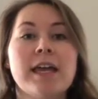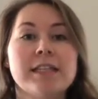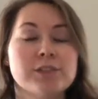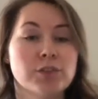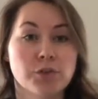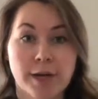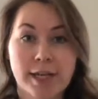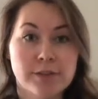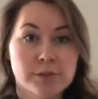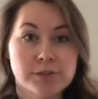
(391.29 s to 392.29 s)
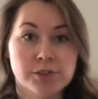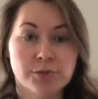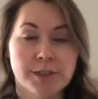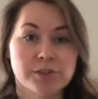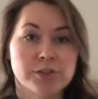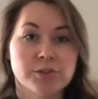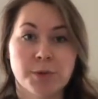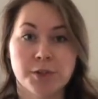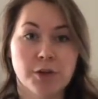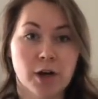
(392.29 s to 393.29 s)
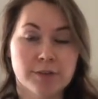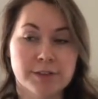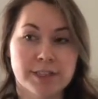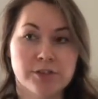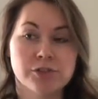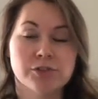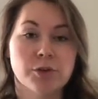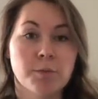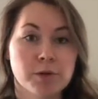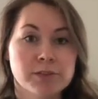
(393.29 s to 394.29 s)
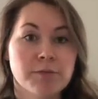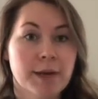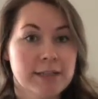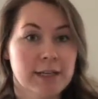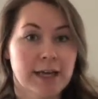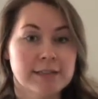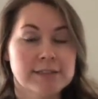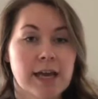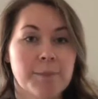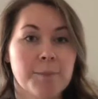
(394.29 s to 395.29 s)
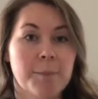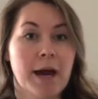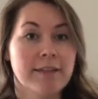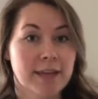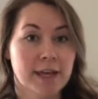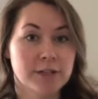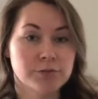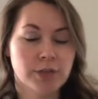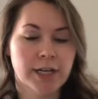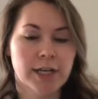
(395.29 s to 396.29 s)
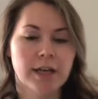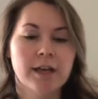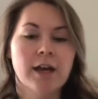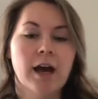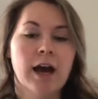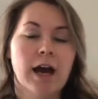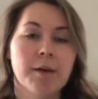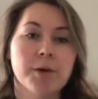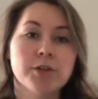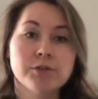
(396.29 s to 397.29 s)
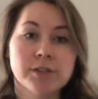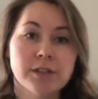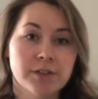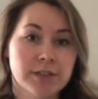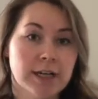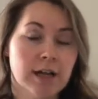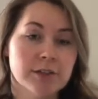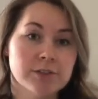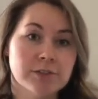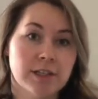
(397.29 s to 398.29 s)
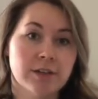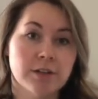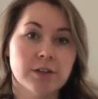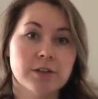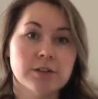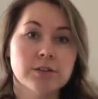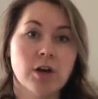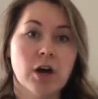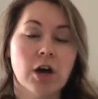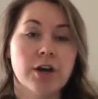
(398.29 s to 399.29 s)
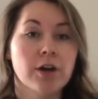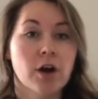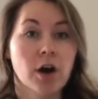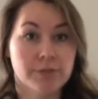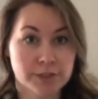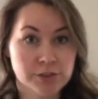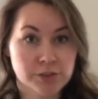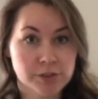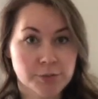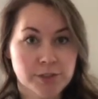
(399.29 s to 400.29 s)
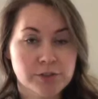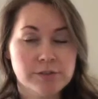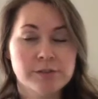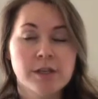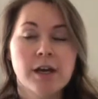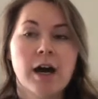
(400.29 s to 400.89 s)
it's great in those situations when you're off leash. So most of my clients, by the end of training, are using their e-collars either on off leash situations,